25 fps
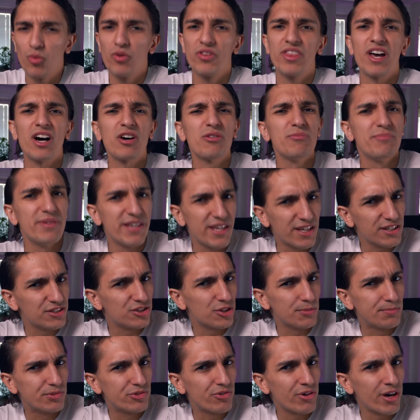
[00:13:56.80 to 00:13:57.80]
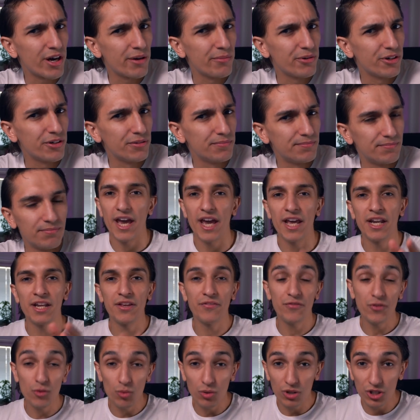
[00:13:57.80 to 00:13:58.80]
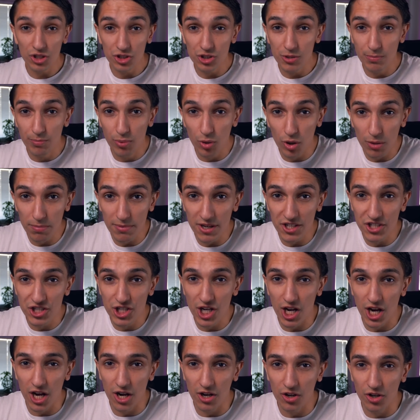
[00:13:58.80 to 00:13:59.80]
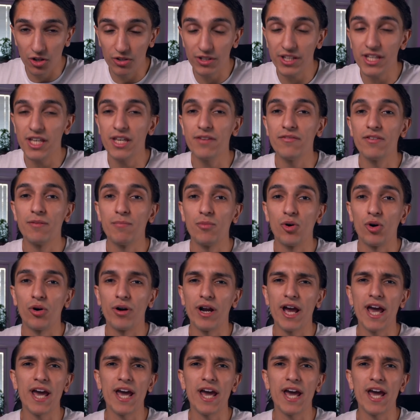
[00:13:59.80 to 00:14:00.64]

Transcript: without being a subscriber? And if you want to support my channel, even more.